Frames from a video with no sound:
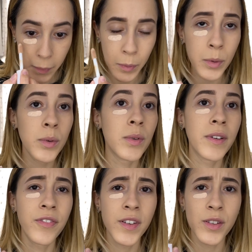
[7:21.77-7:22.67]
Ooh, it
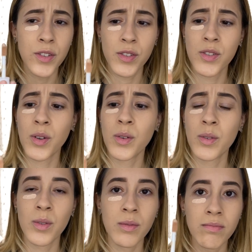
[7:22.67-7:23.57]
feels
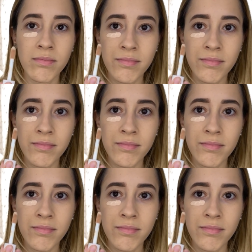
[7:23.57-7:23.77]
so...